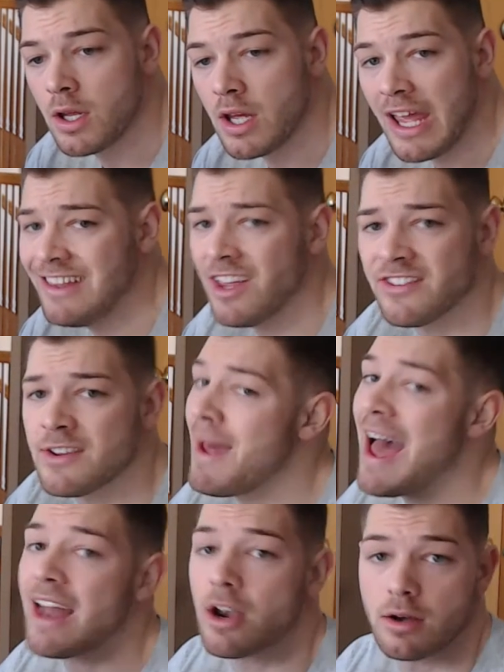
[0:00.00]
it doesn't
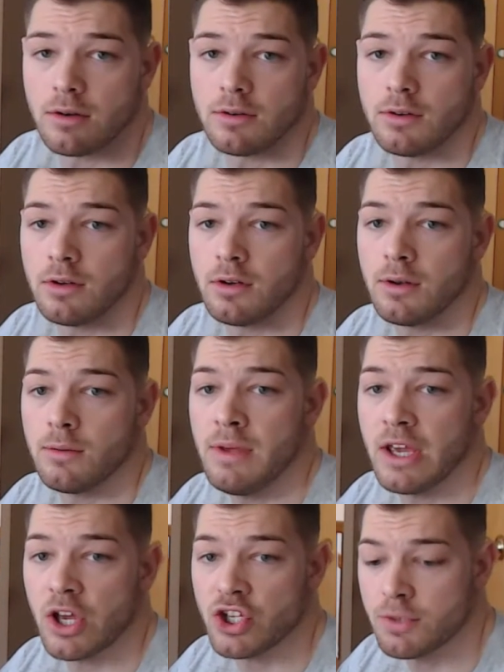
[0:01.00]
matter,
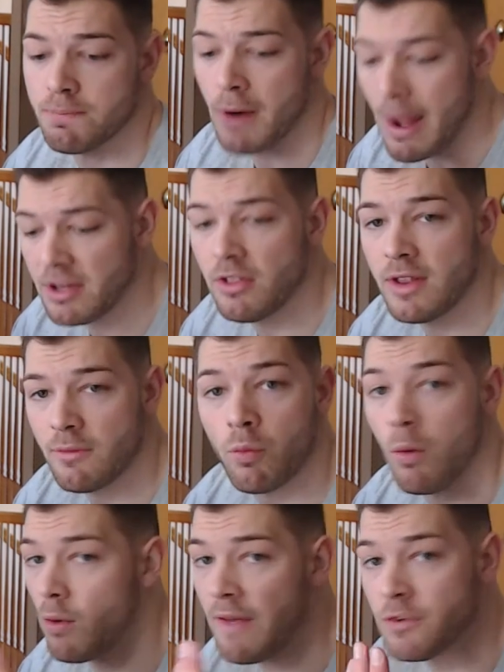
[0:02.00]
because you're probably,
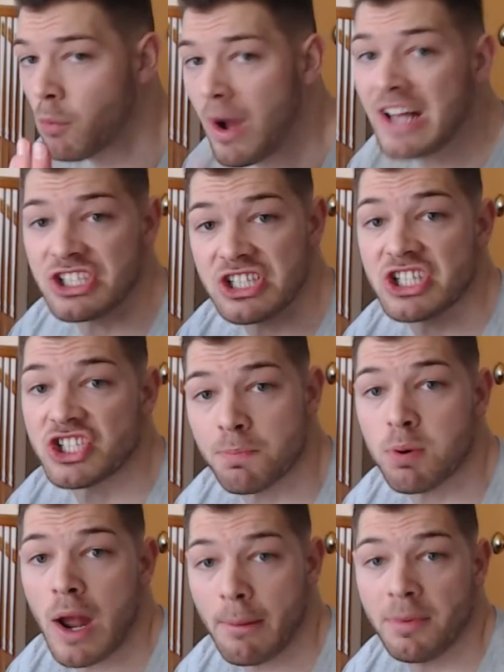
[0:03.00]
if you're watching this, you're
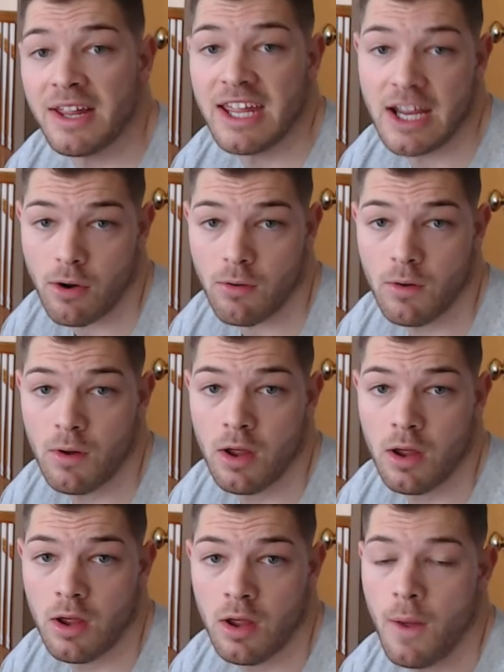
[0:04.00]
probably here.
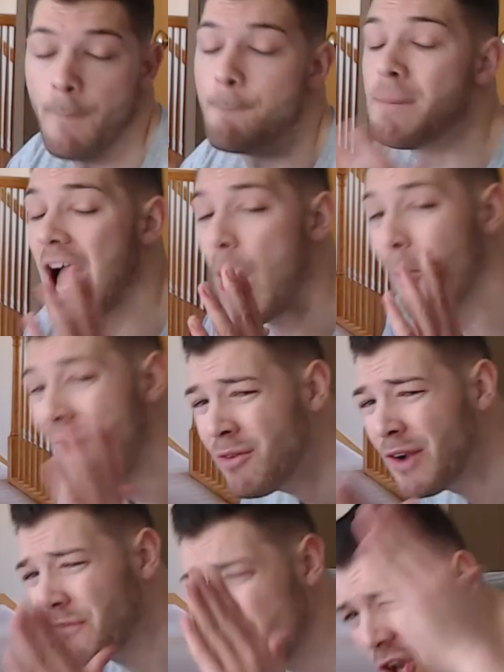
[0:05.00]
But however,
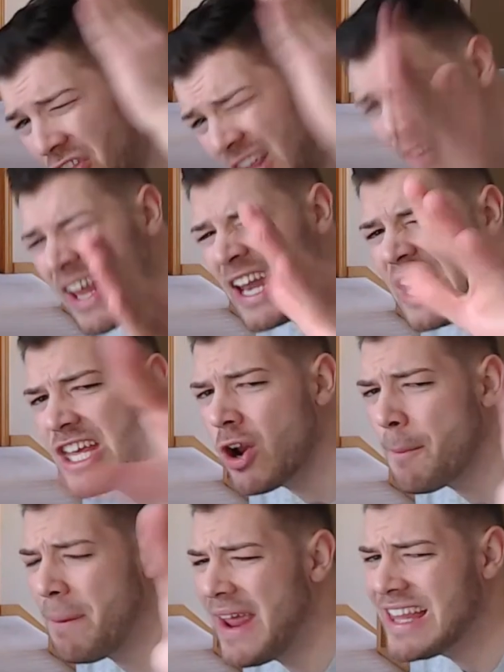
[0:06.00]
if you are living in a
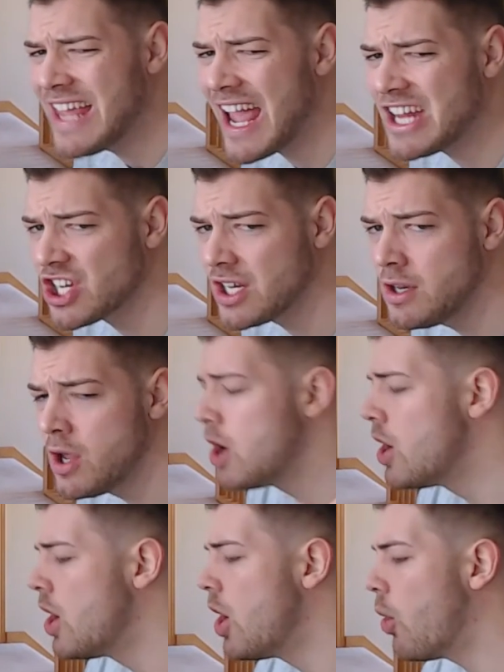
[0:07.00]
European nation
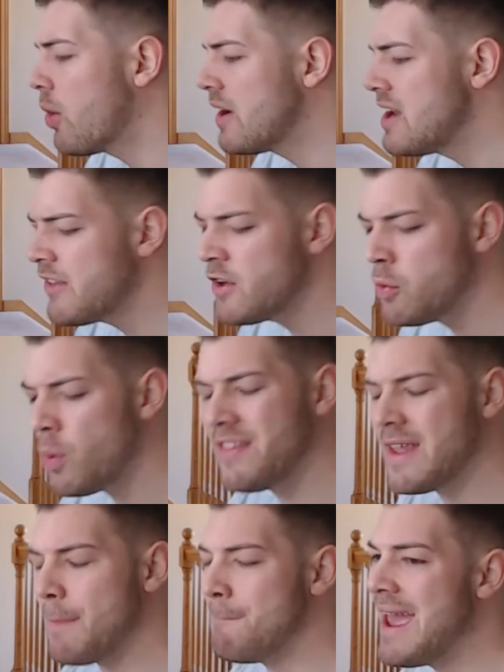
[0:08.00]
or another one
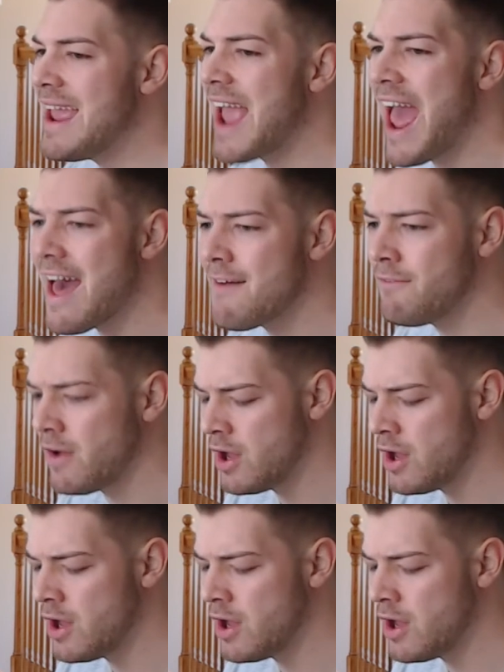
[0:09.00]
that may have